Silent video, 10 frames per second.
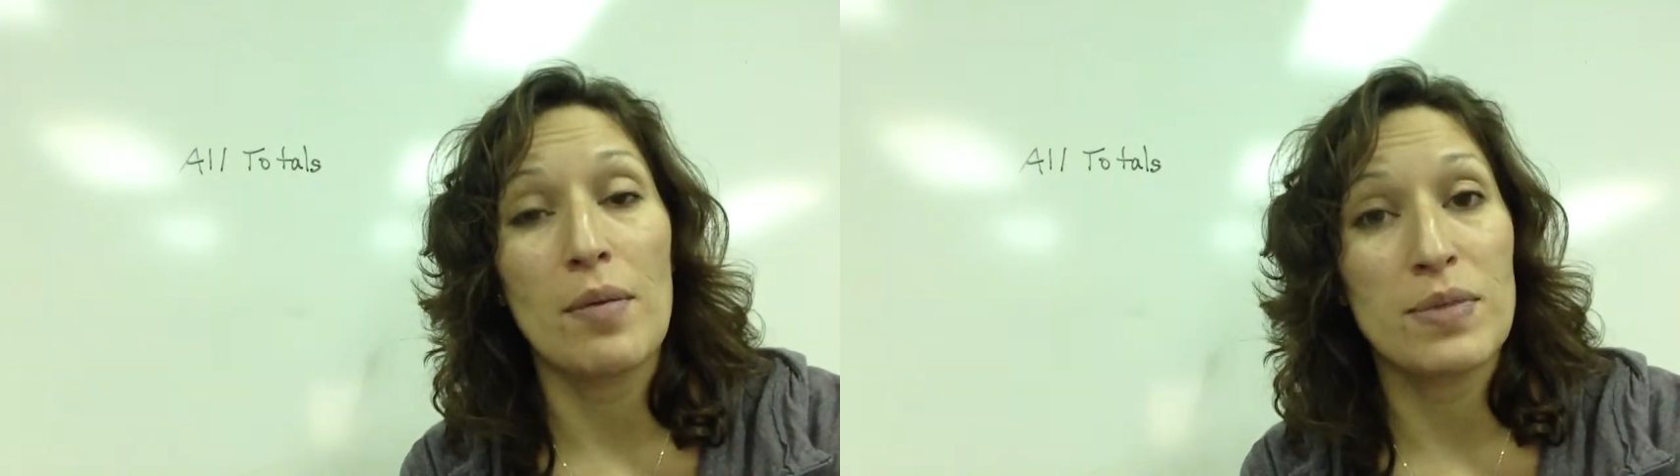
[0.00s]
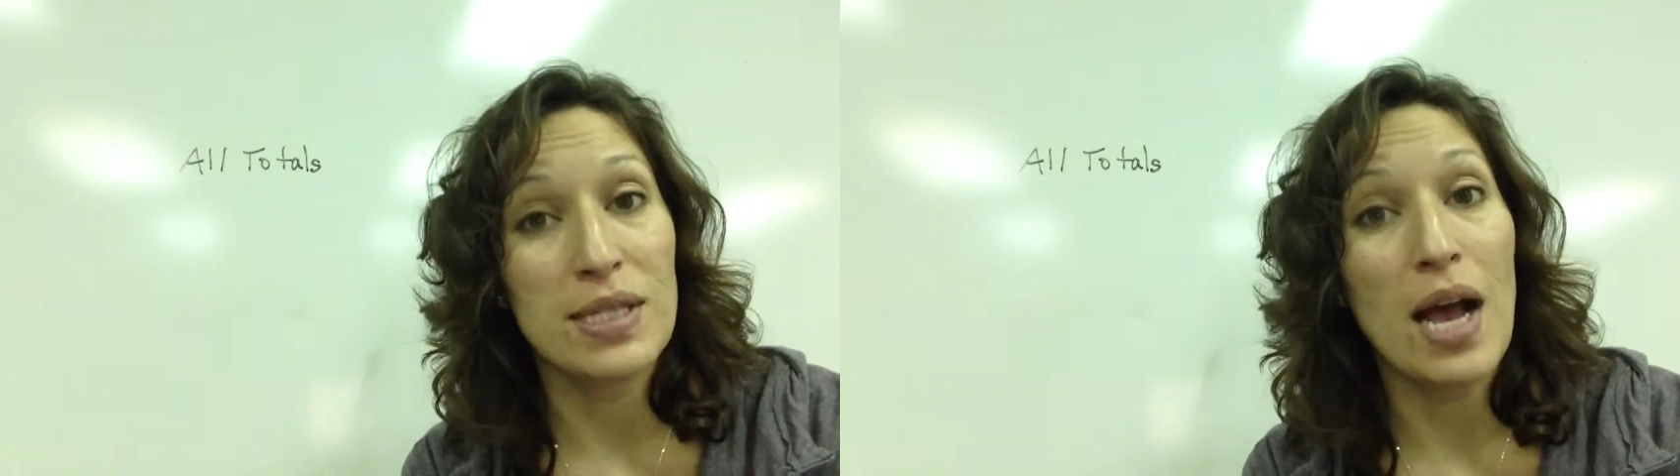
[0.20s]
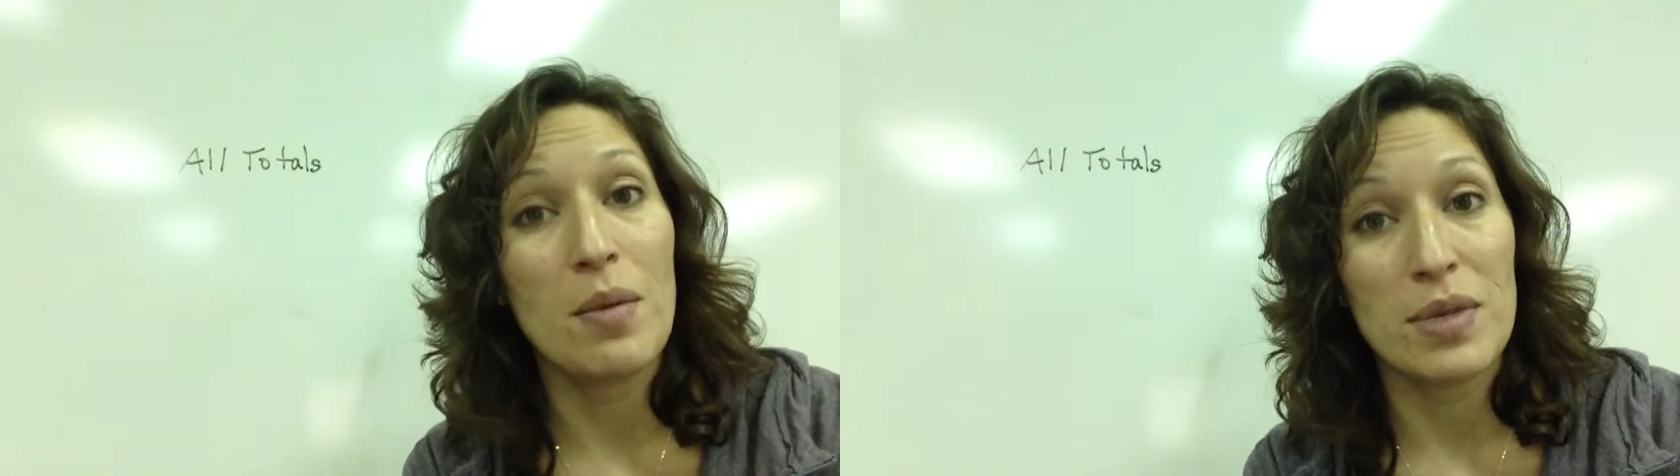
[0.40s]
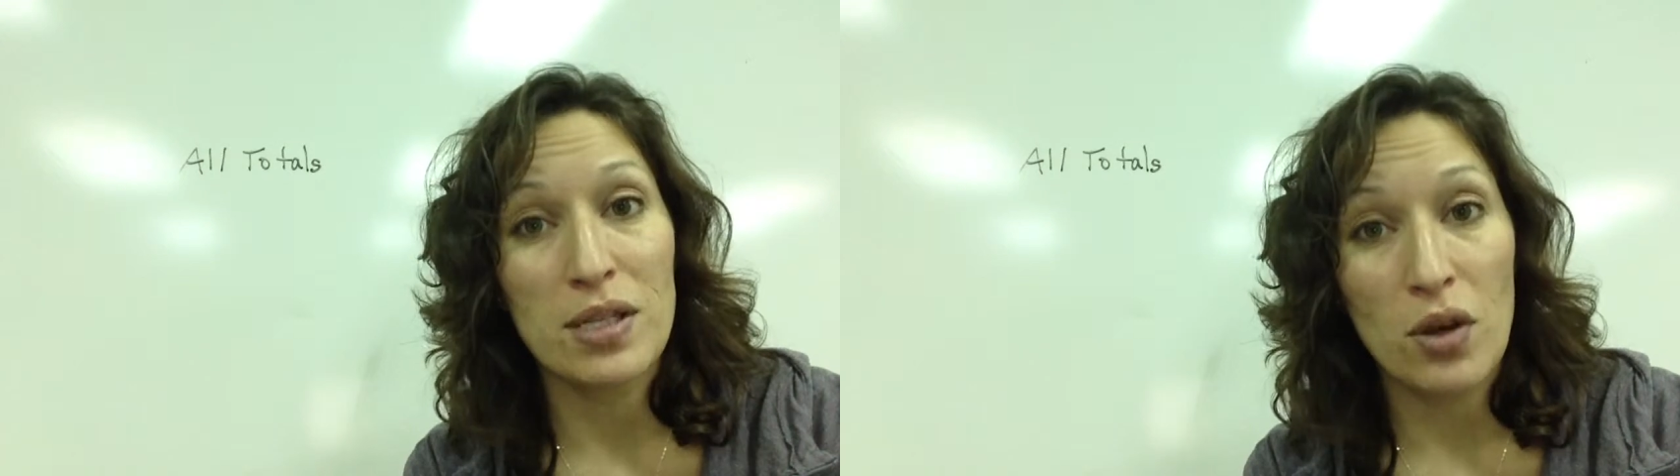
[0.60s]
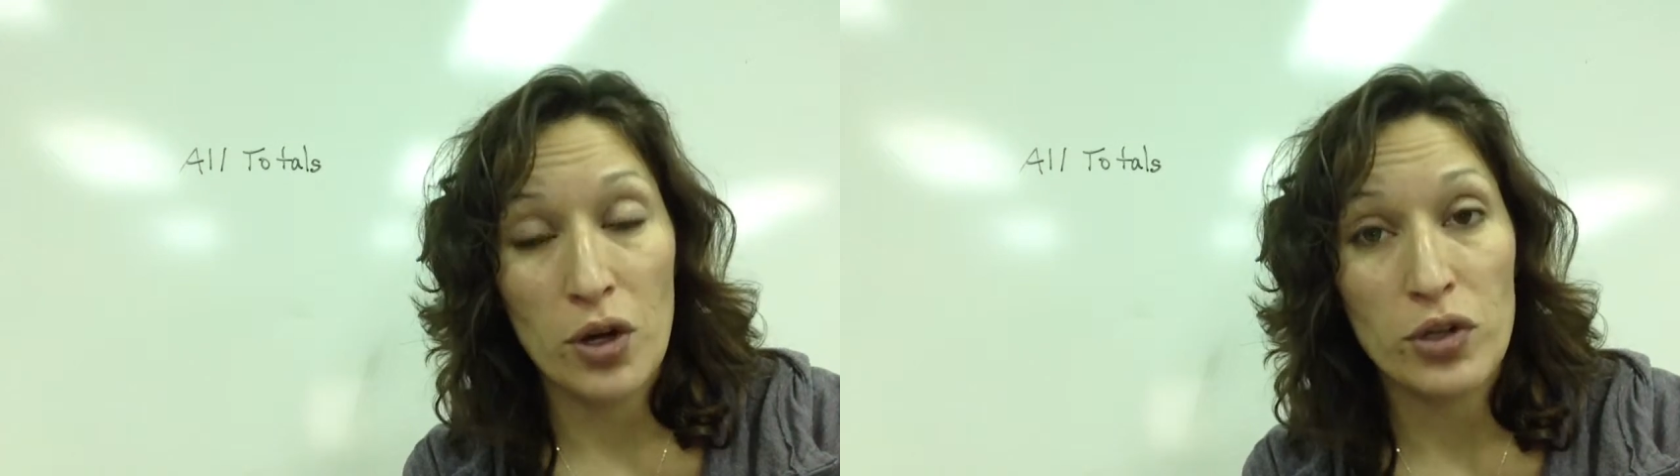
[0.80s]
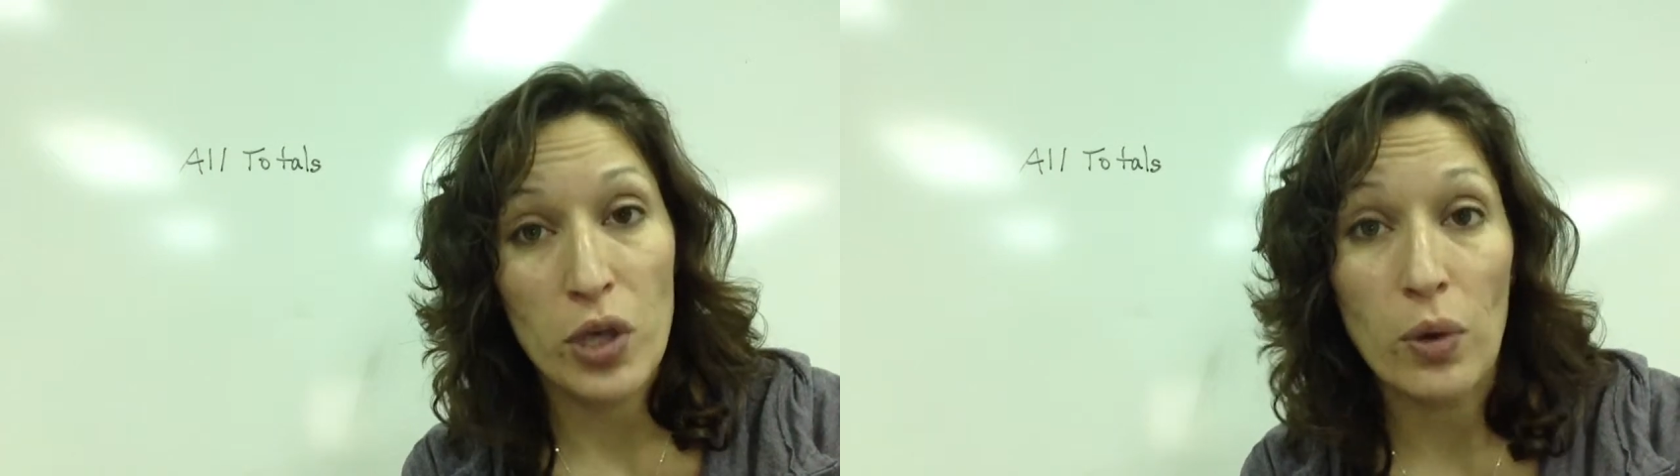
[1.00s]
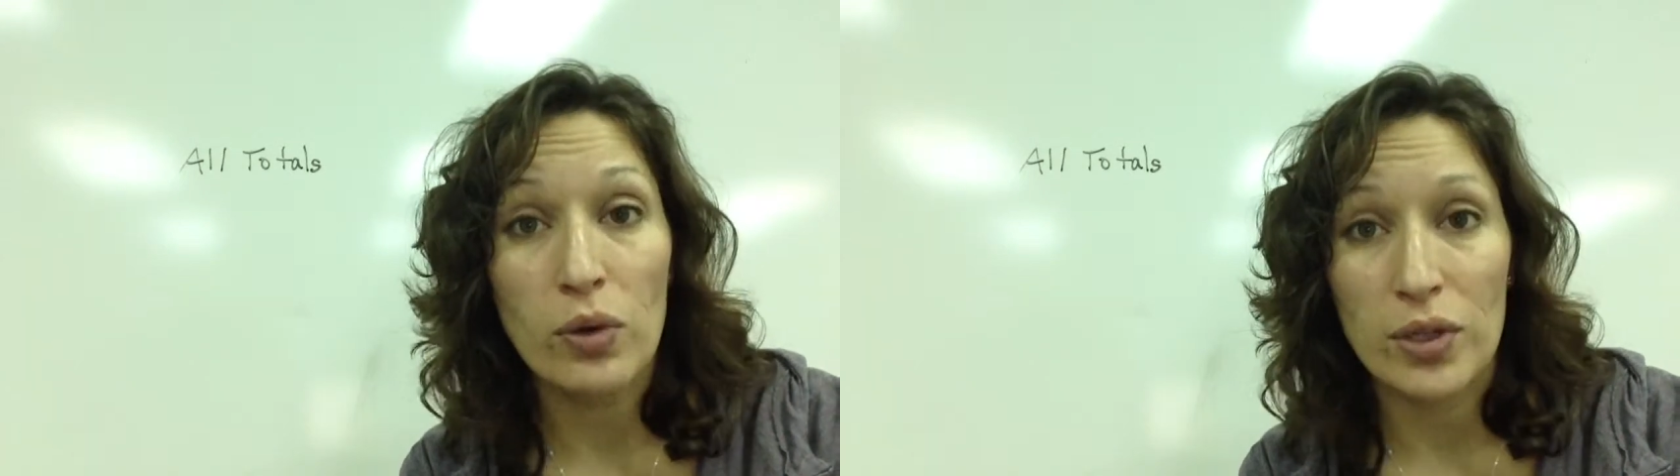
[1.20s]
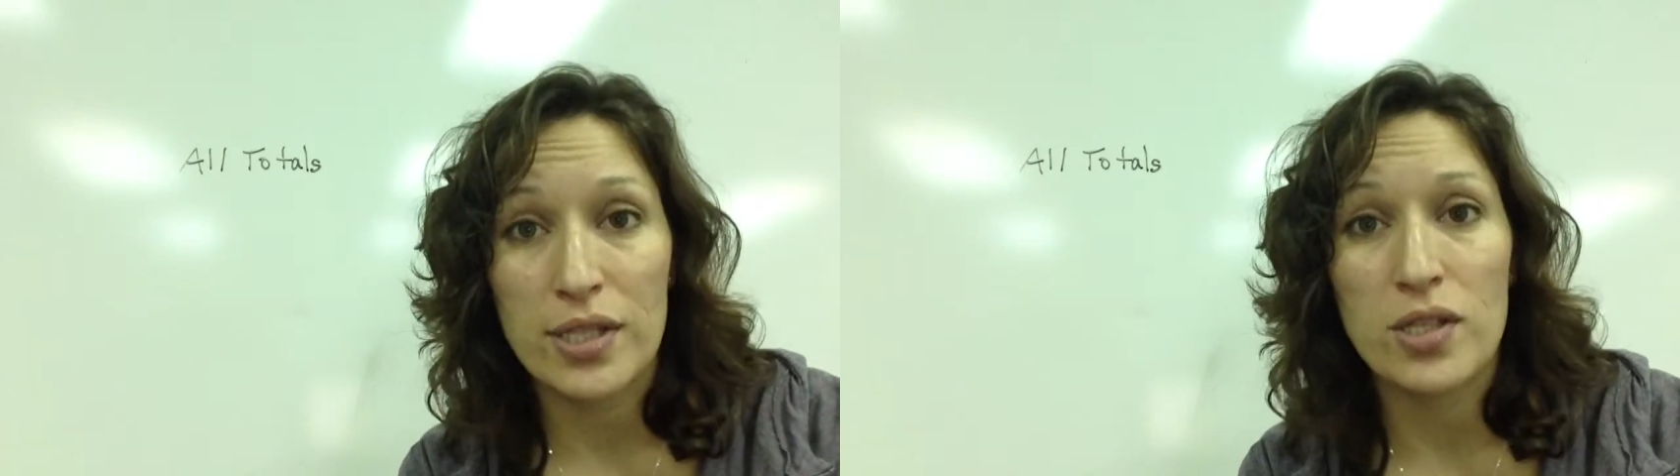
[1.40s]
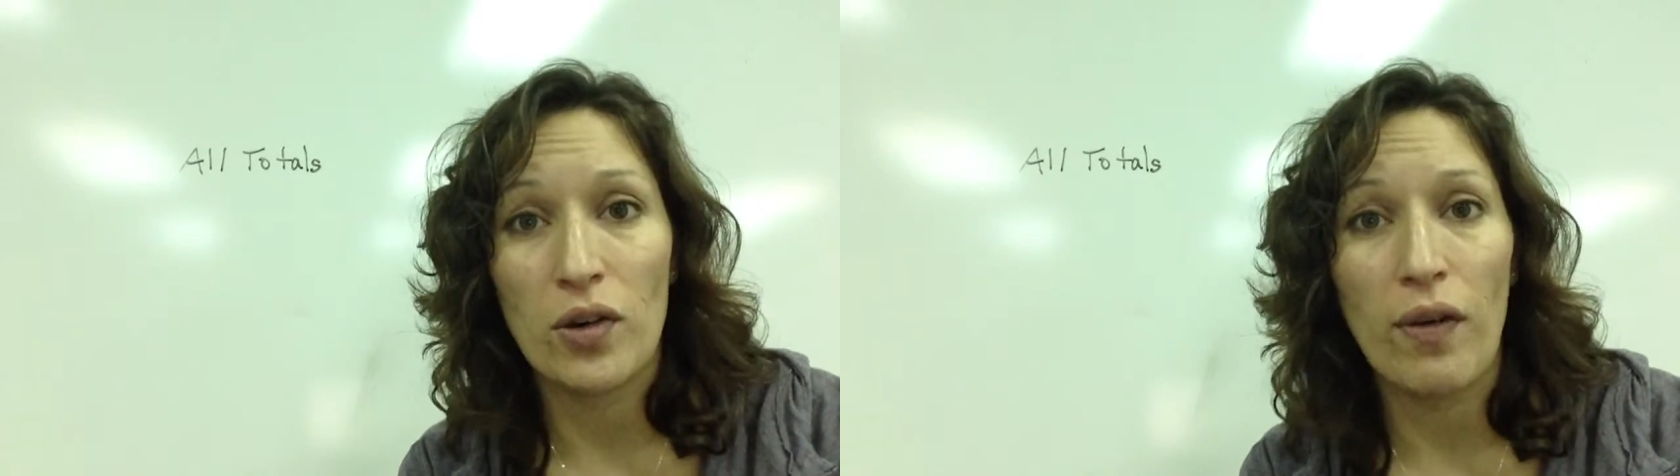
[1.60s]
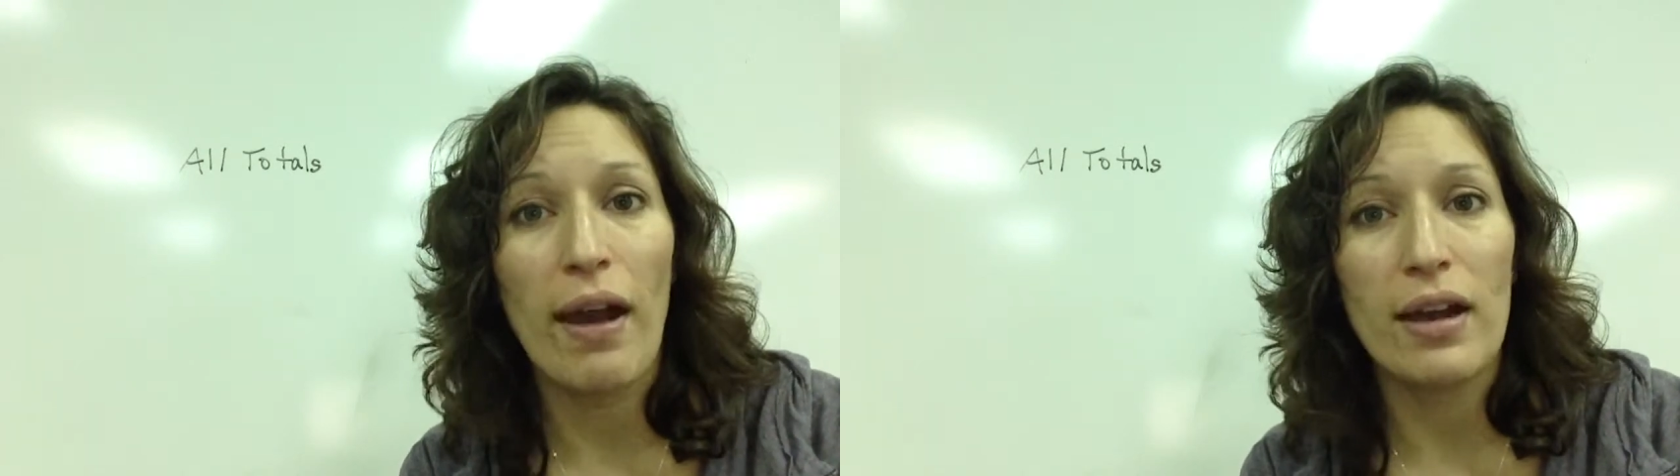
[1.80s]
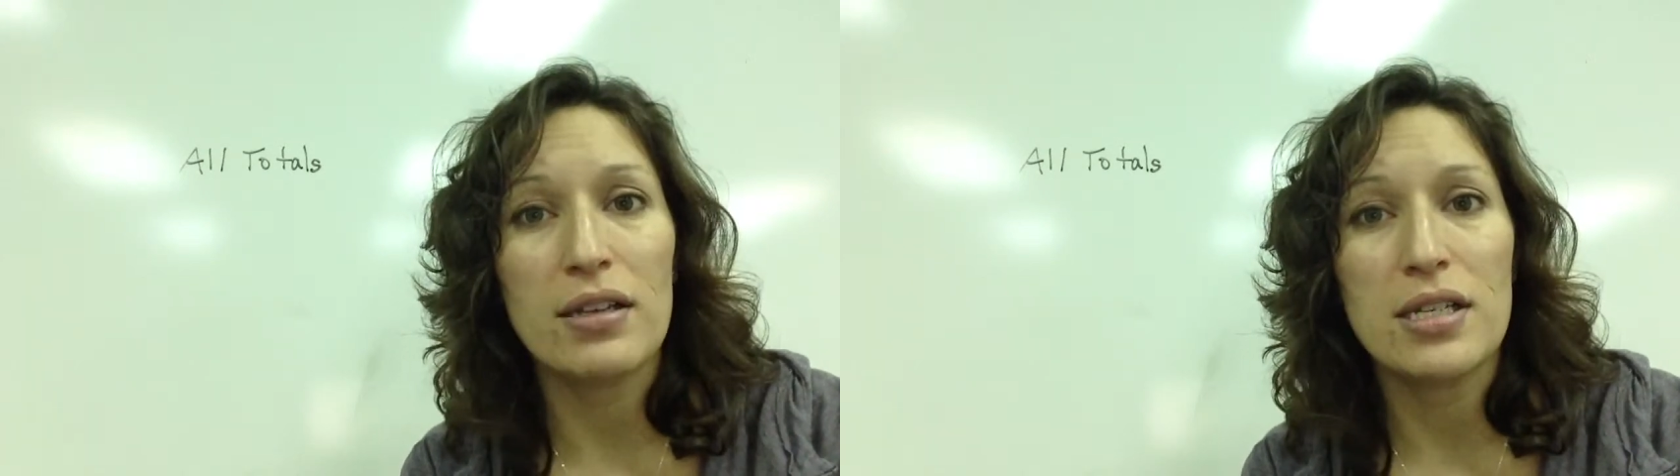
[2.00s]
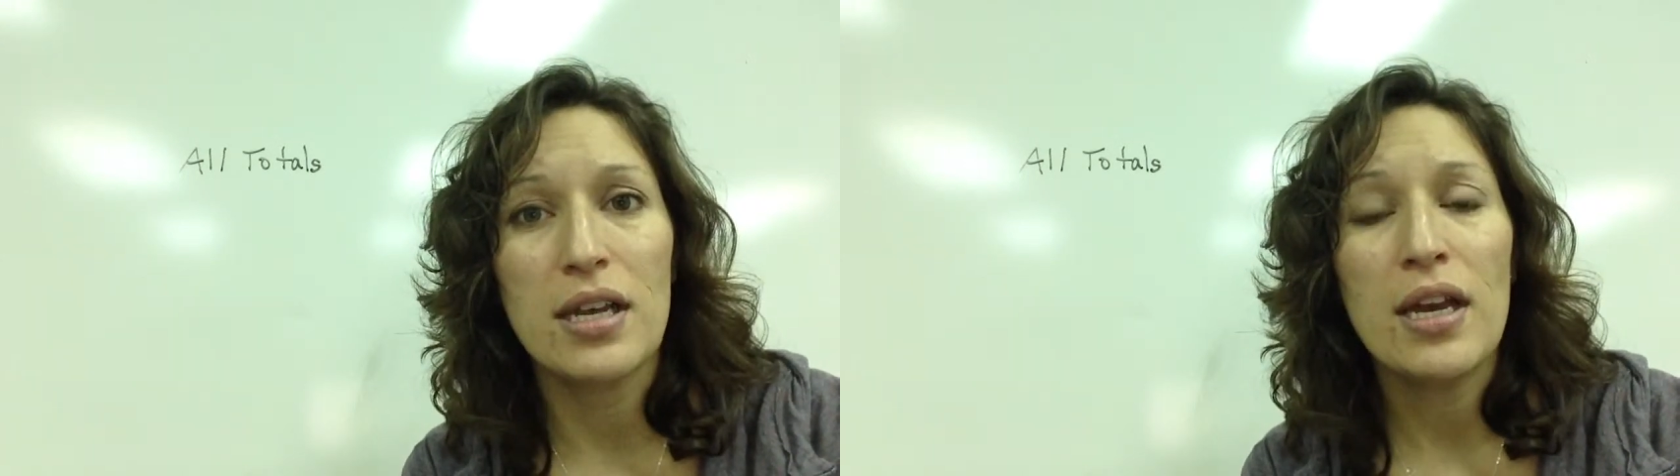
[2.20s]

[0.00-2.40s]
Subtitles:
sum is or your total is correct.